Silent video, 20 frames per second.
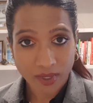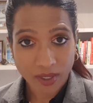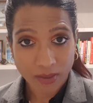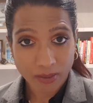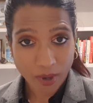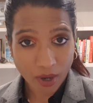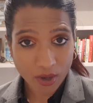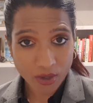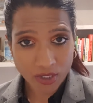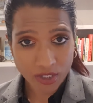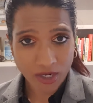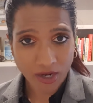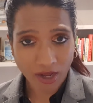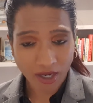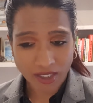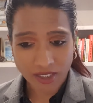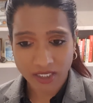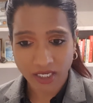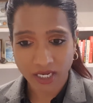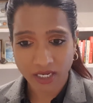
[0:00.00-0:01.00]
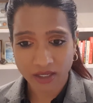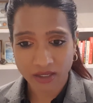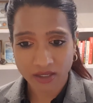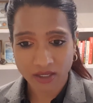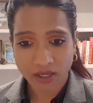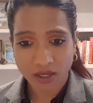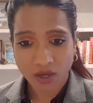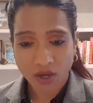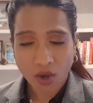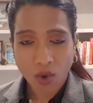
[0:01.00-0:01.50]
Post-lockdown,
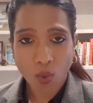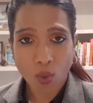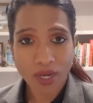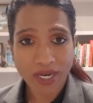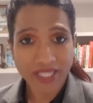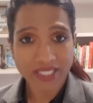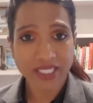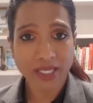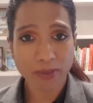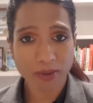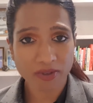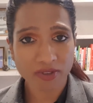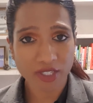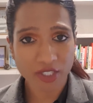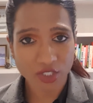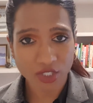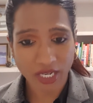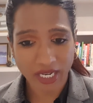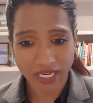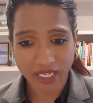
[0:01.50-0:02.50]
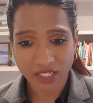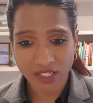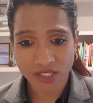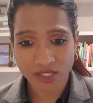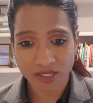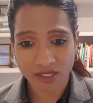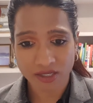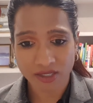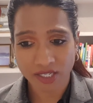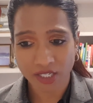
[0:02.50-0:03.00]
what are some of the
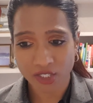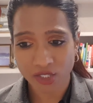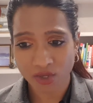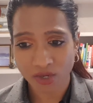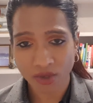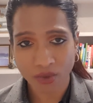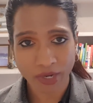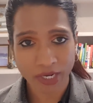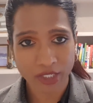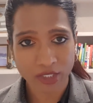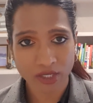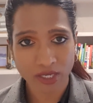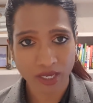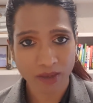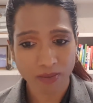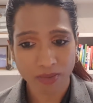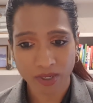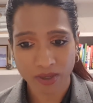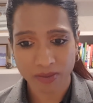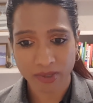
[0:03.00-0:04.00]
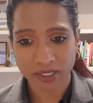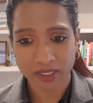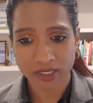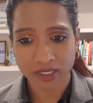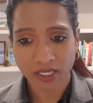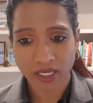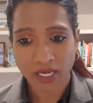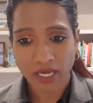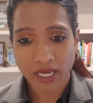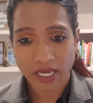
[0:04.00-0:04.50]
changes that you are going to implement
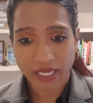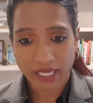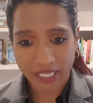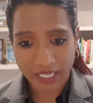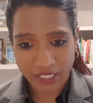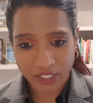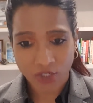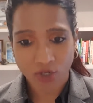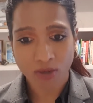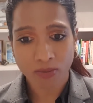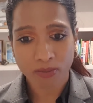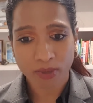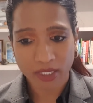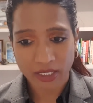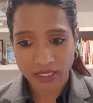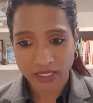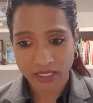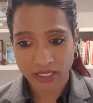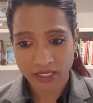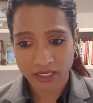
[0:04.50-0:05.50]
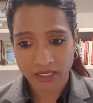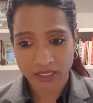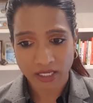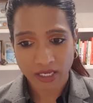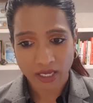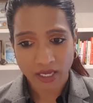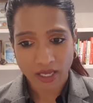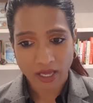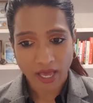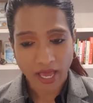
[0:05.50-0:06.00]
in your business
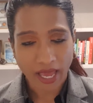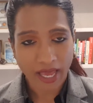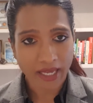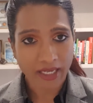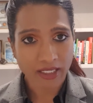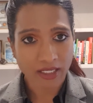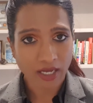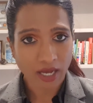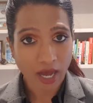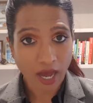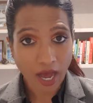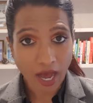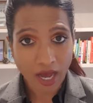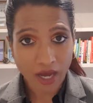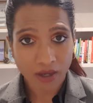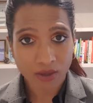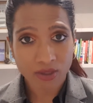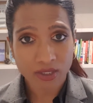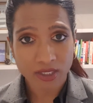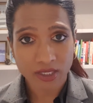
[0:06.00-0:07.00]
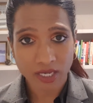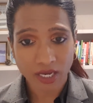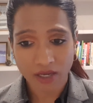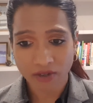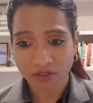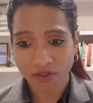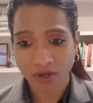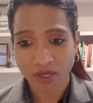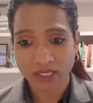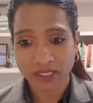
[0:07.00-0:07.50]
and how
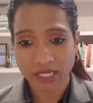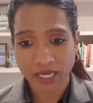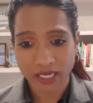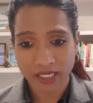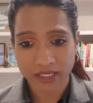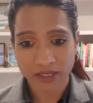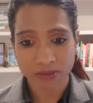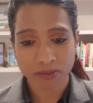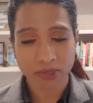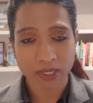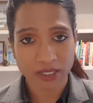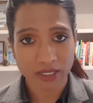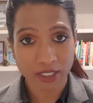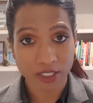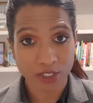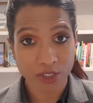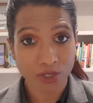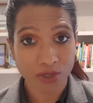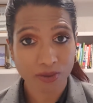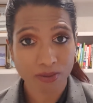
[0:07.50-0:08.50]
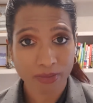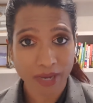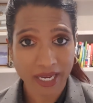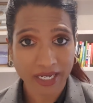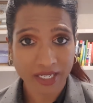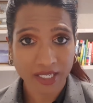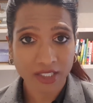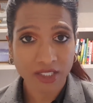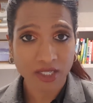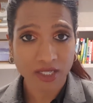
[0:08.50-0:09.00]
staff conducts business to
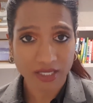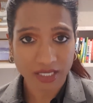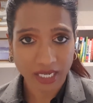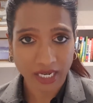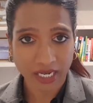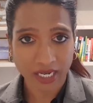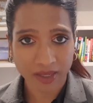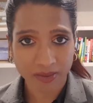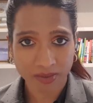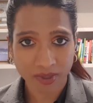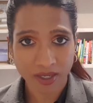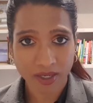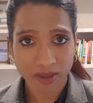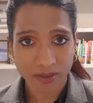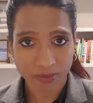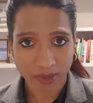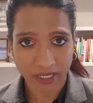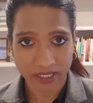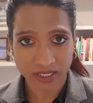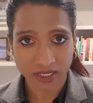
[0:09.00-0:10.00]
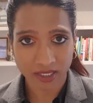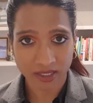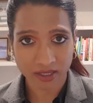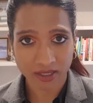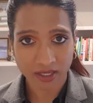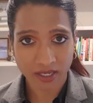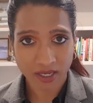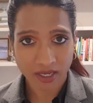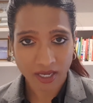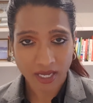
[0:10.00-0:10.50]
manage time better,
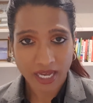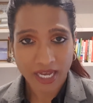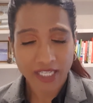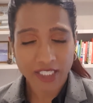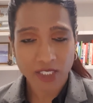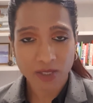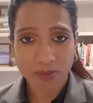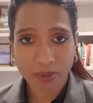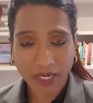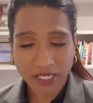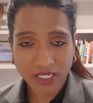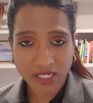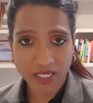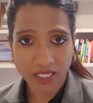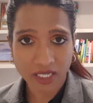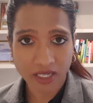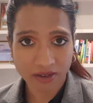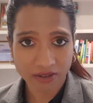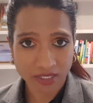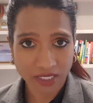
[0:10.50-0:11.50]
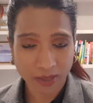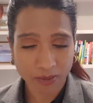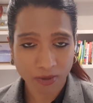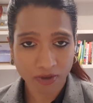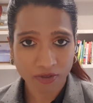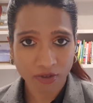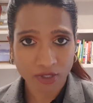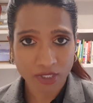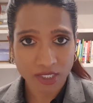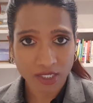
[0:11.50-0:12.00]
especially if some
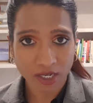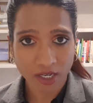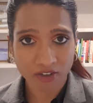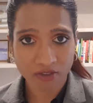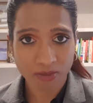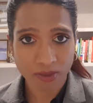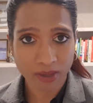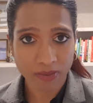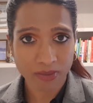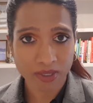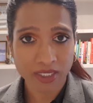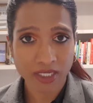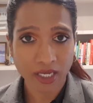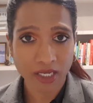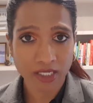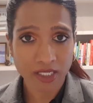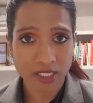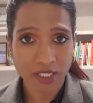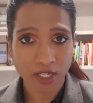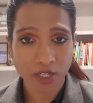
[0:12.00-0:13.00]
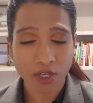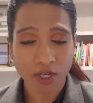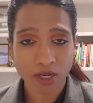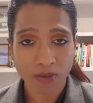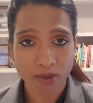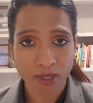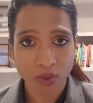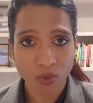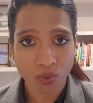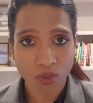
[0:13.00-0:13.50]
of your staff members are still going to
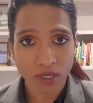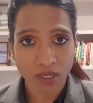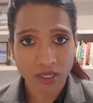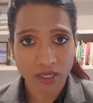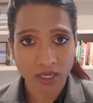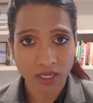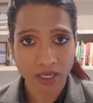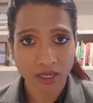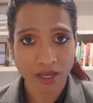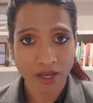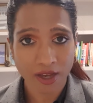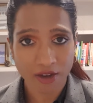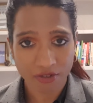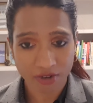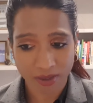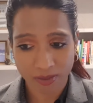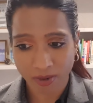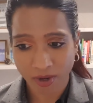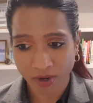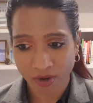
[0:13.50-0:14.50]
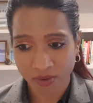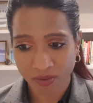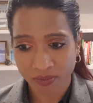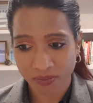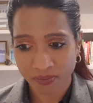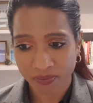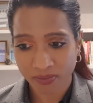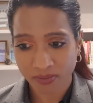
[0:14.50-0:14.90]
be working from home?